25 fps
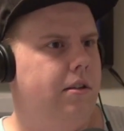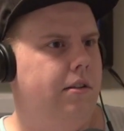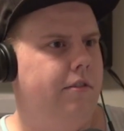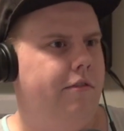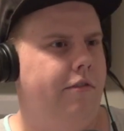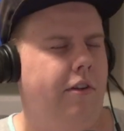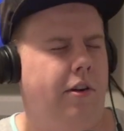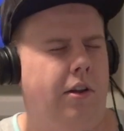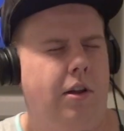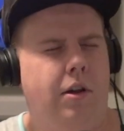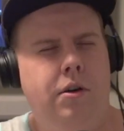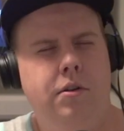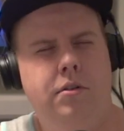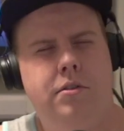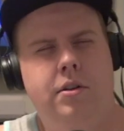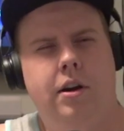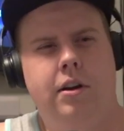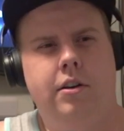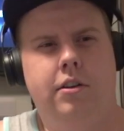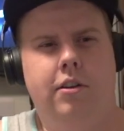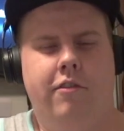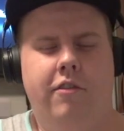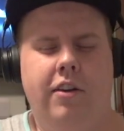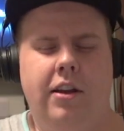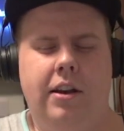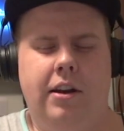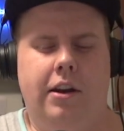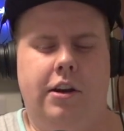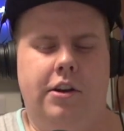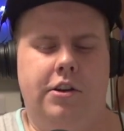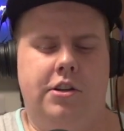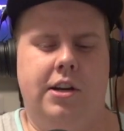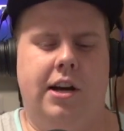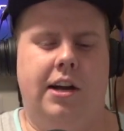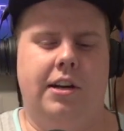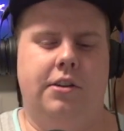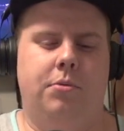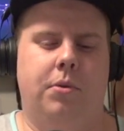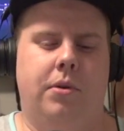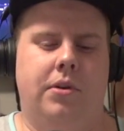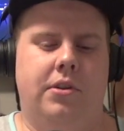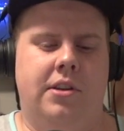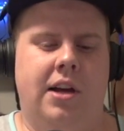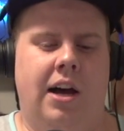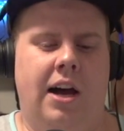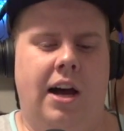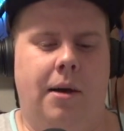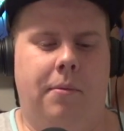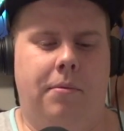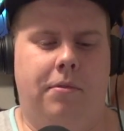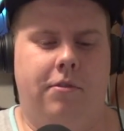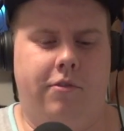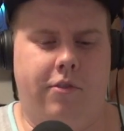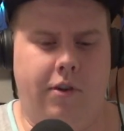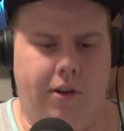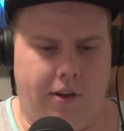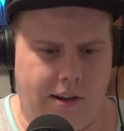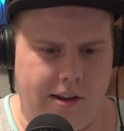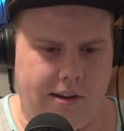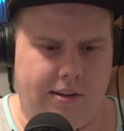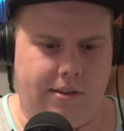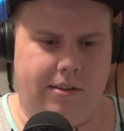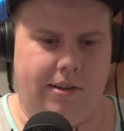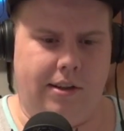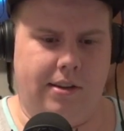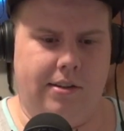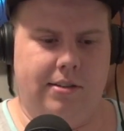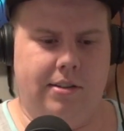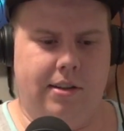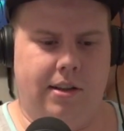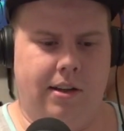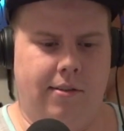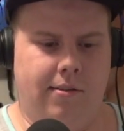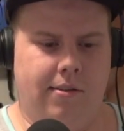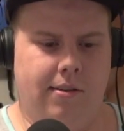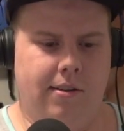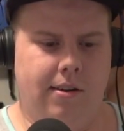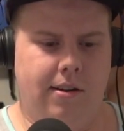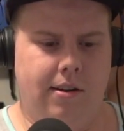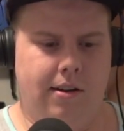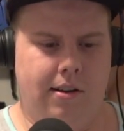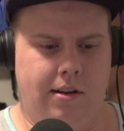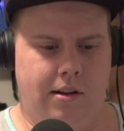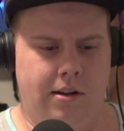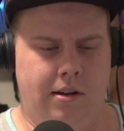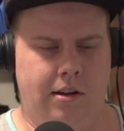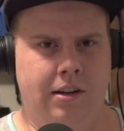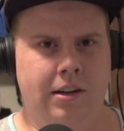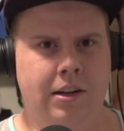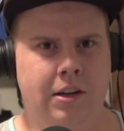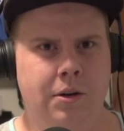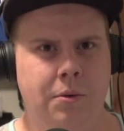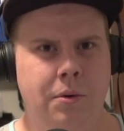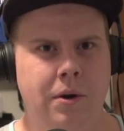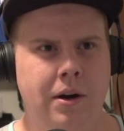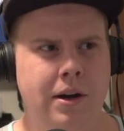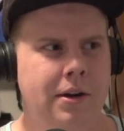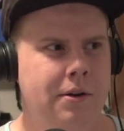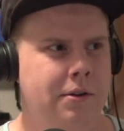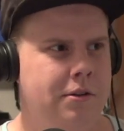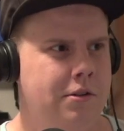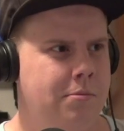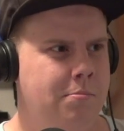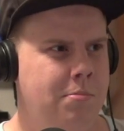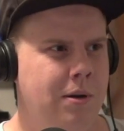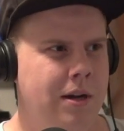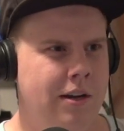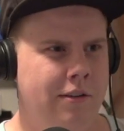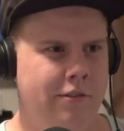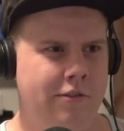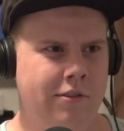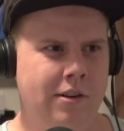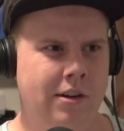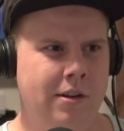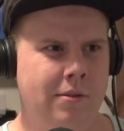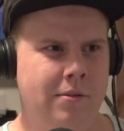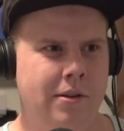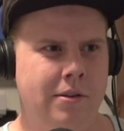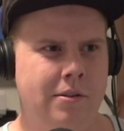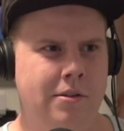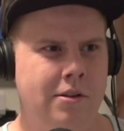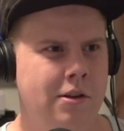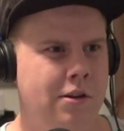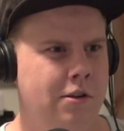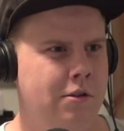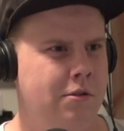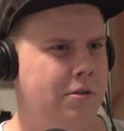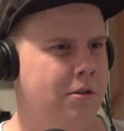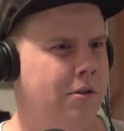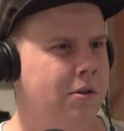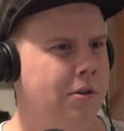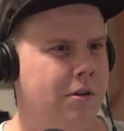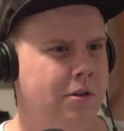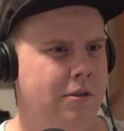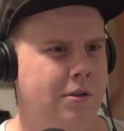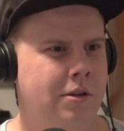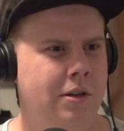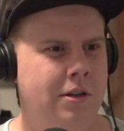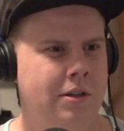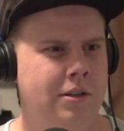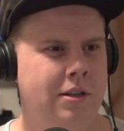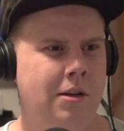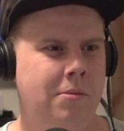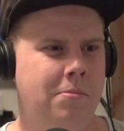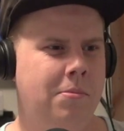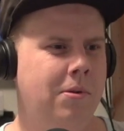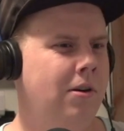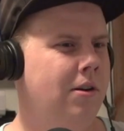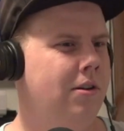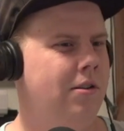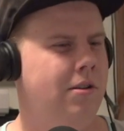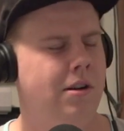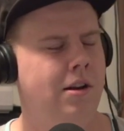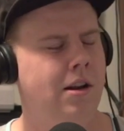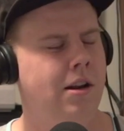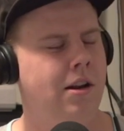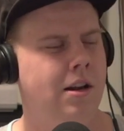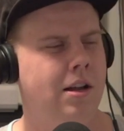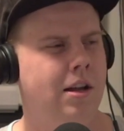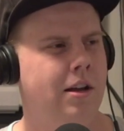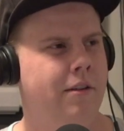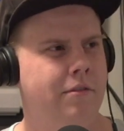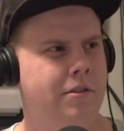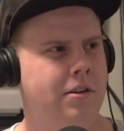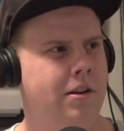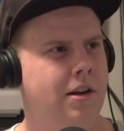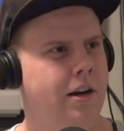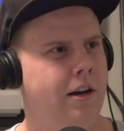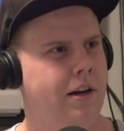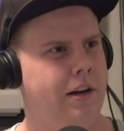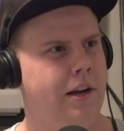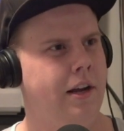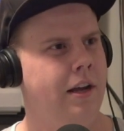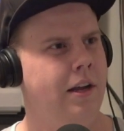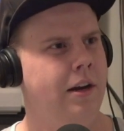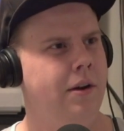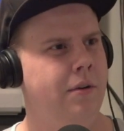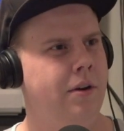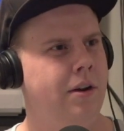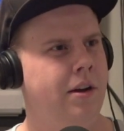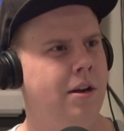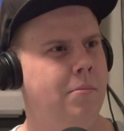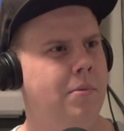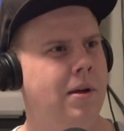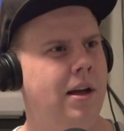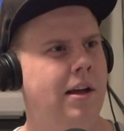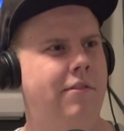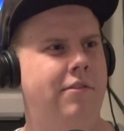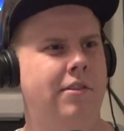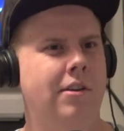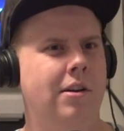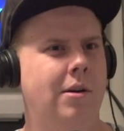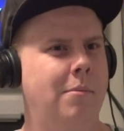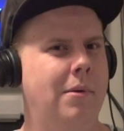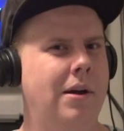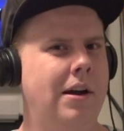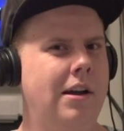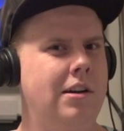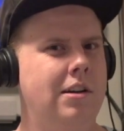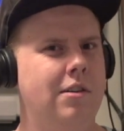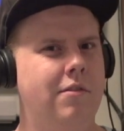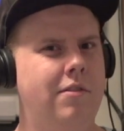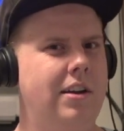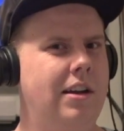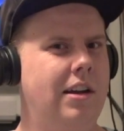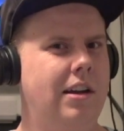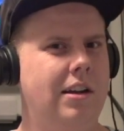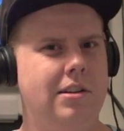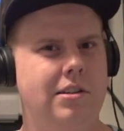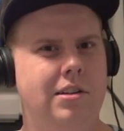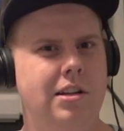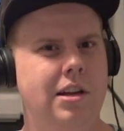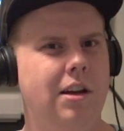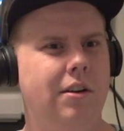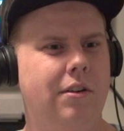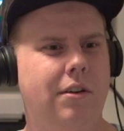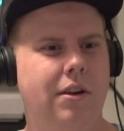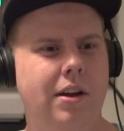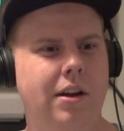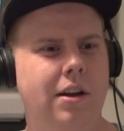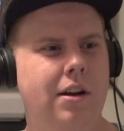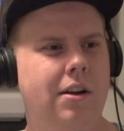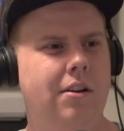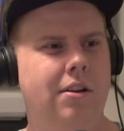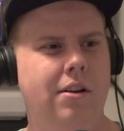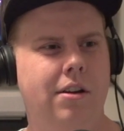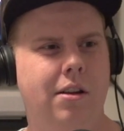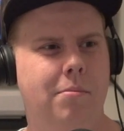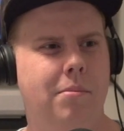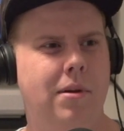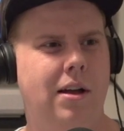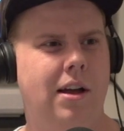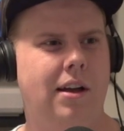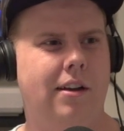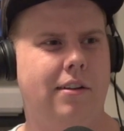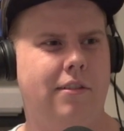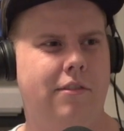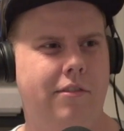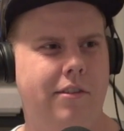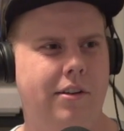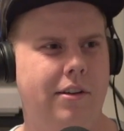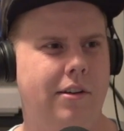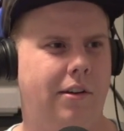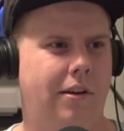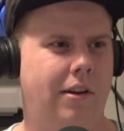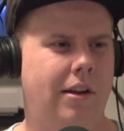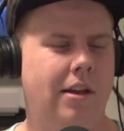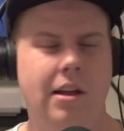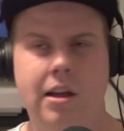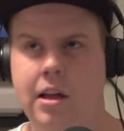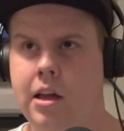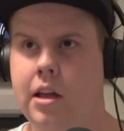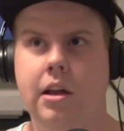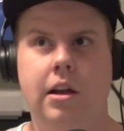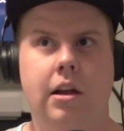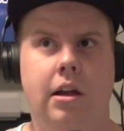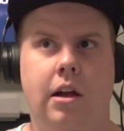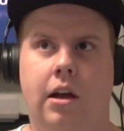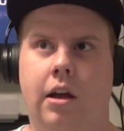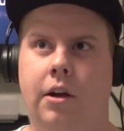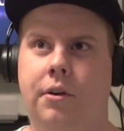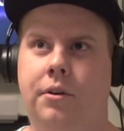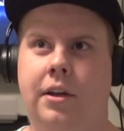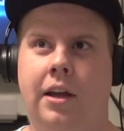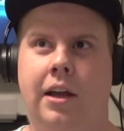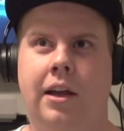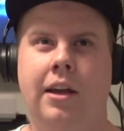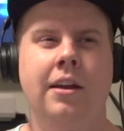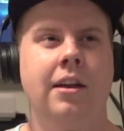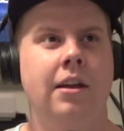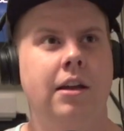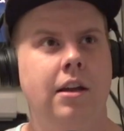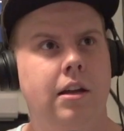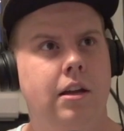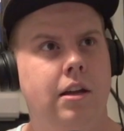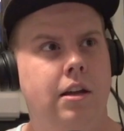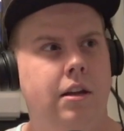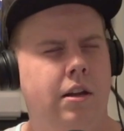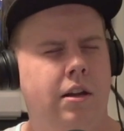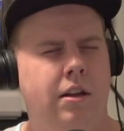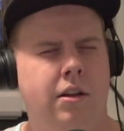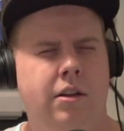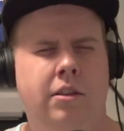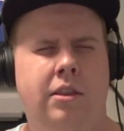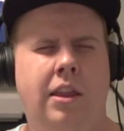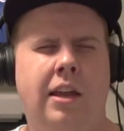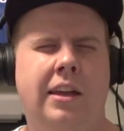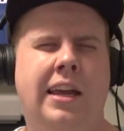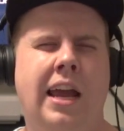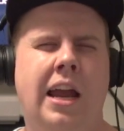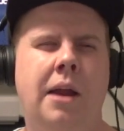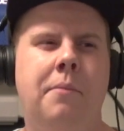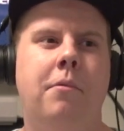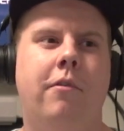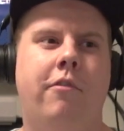for those that are defending Joshua Dobbs for this sense of, oh, what do you expect for him to do? Score 13 points. He didn't have Derrick Henry in the backfield. Imagine if he had Derrick Henry in the backfield. Okay, the game